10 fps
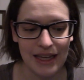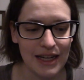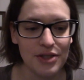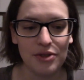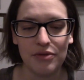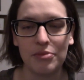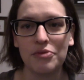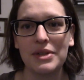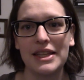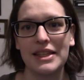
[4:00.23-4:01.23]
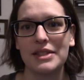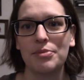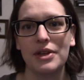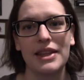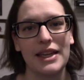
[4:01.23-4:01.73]
any sort of movement at this
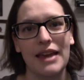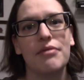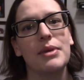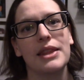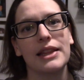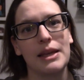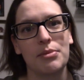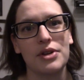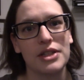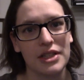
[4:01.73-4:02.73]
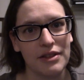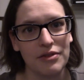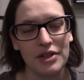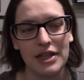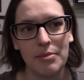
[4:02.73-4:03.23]
point. They gave me the labor and
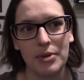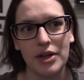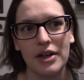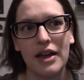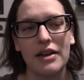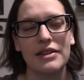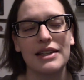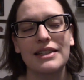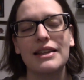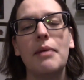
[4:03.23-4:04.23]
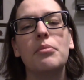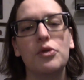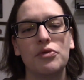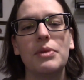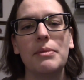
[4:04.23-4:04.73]
delivery number, uh, not
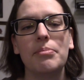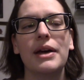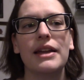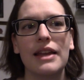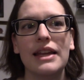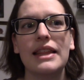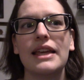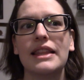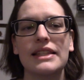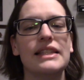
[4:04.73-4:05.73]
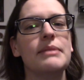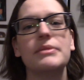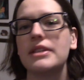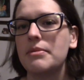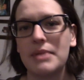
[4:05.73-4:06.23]
movement, but anything that
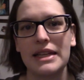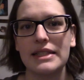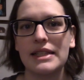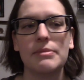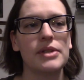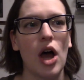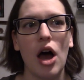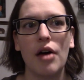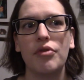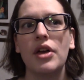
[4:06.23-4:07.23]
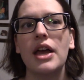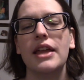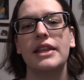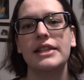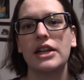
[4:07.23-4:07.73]
seems amiss, seems off.
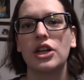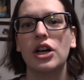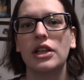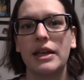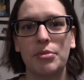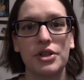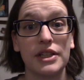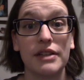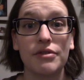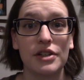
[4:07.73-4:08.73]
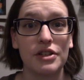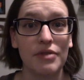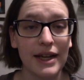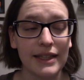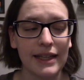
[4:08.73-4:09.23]
They say to call labor and delivery
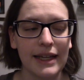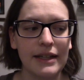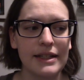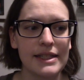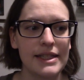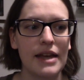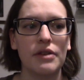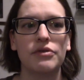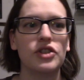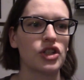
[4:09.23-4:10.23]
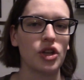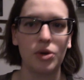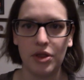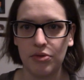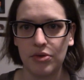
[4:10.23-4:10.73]
directly instead of just
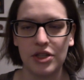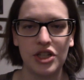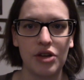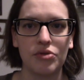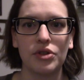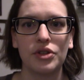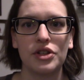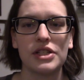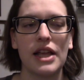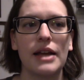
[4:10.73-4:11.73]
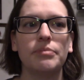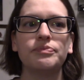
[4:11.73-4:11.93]
going through the general nurse line.